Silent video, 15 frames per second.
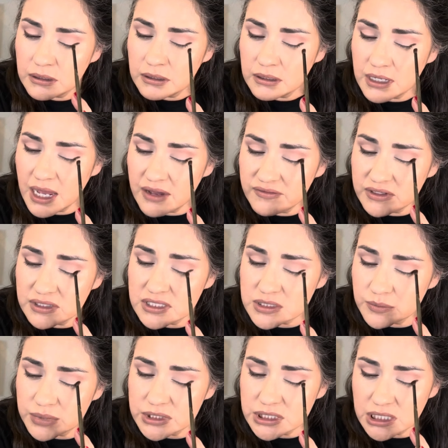Having this
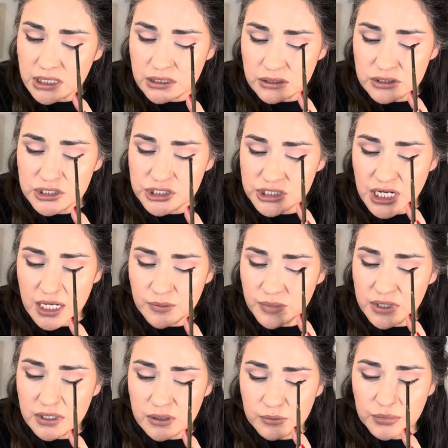particular shape
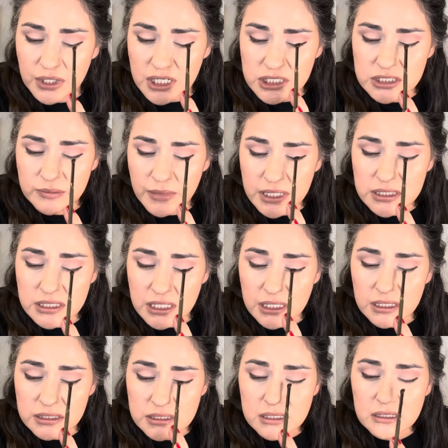in the brush makes it
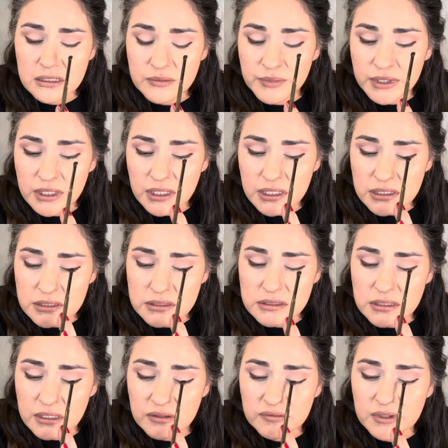easier because
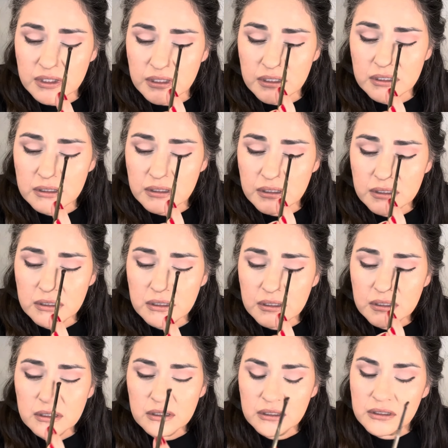of the
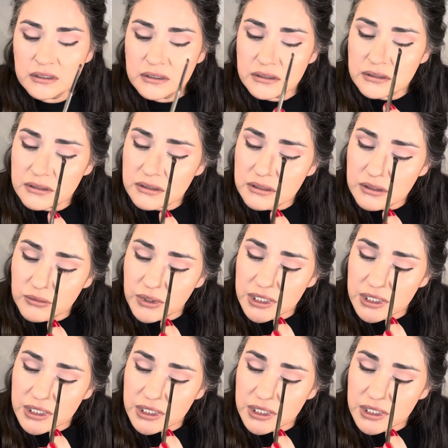the way